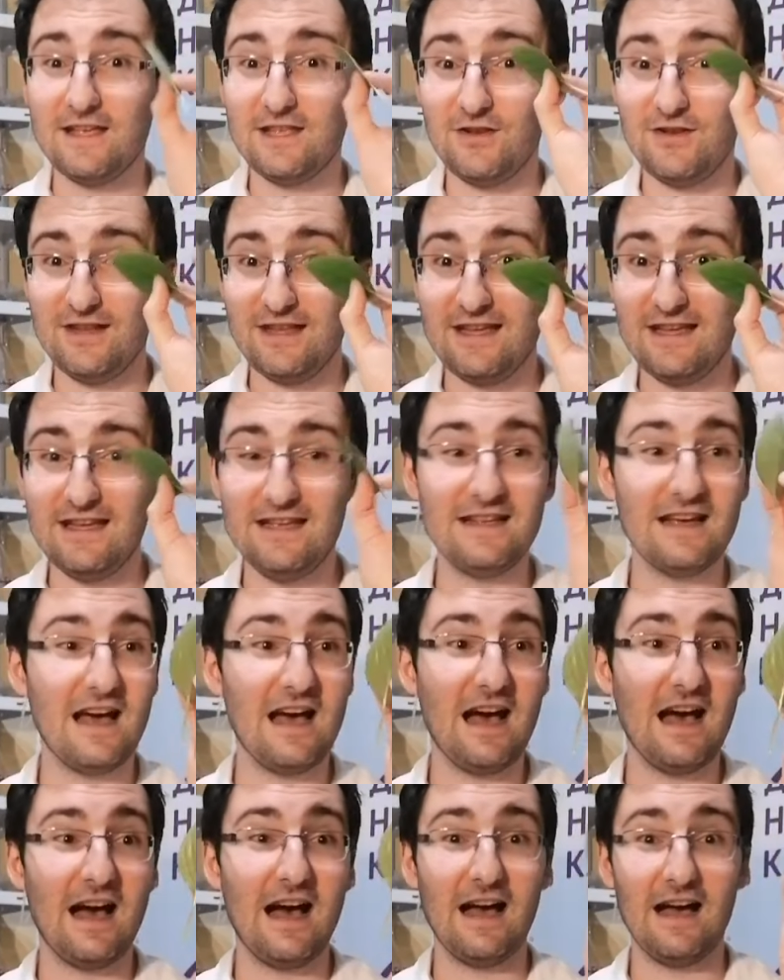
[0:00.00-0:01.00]
You need
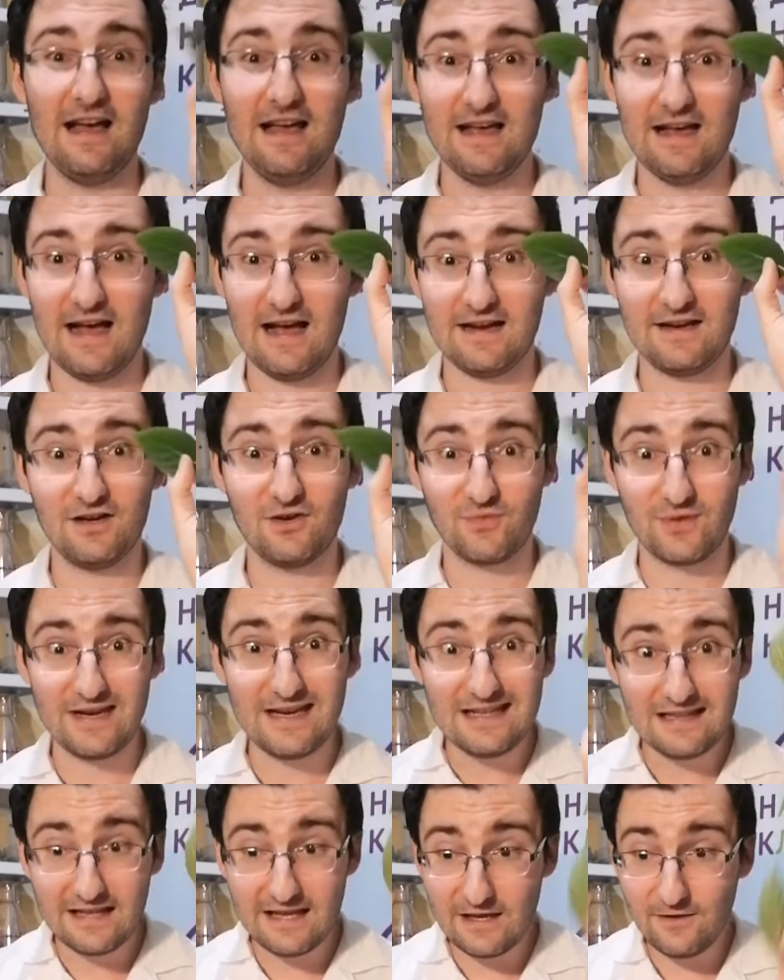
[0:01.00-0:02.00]
a
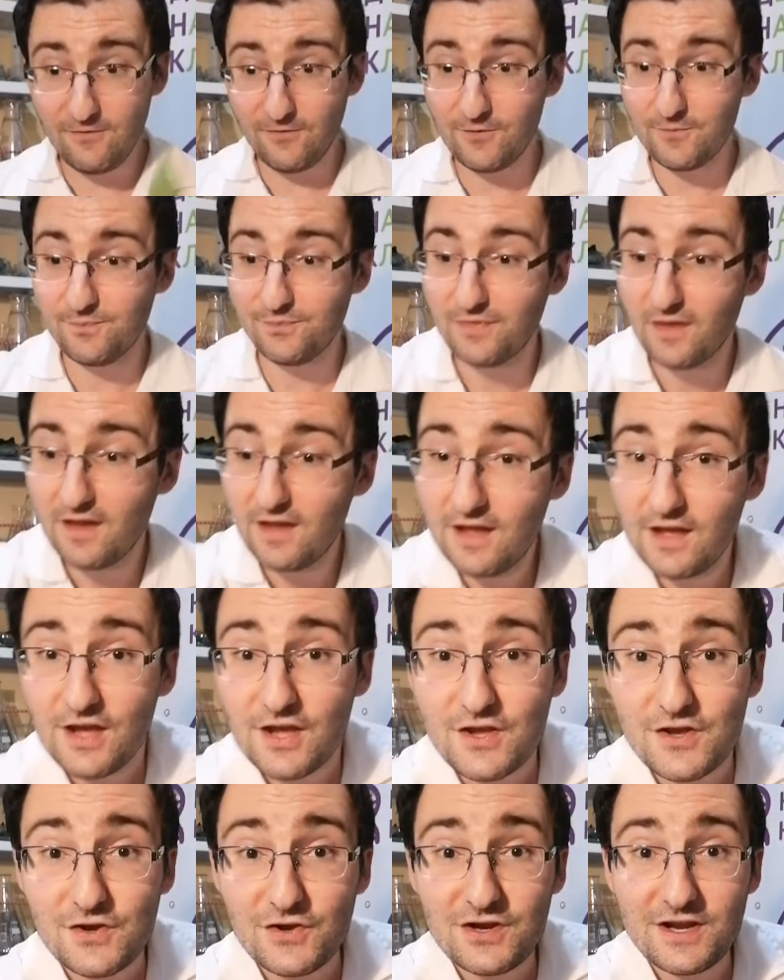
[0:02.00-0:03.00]
green leaf.
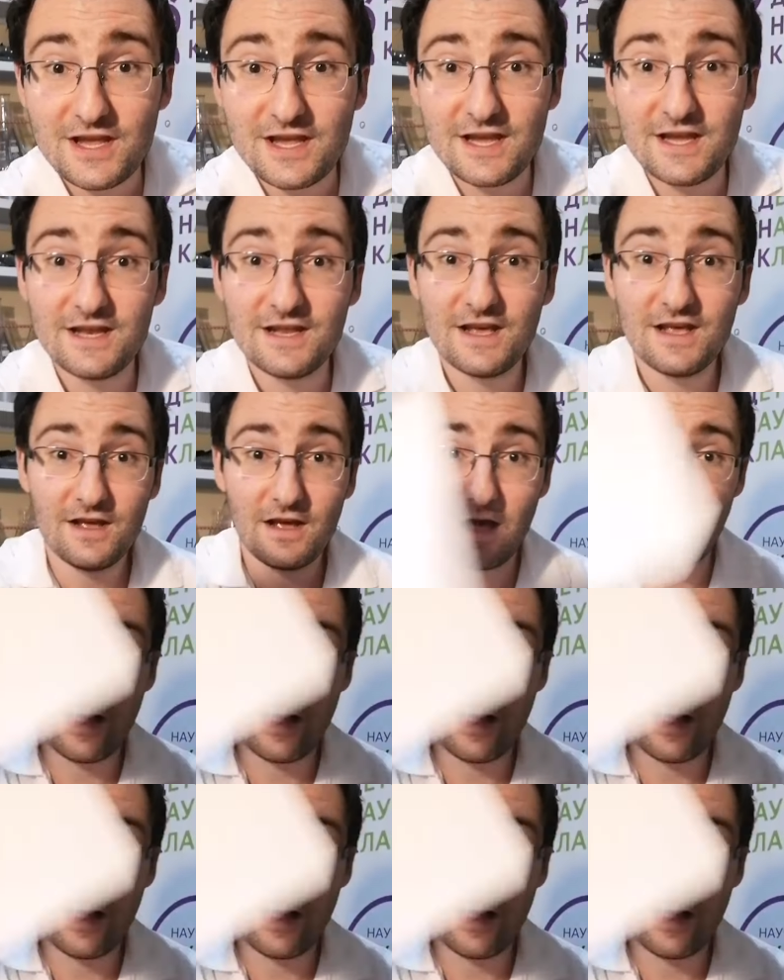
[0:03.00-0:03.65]
You need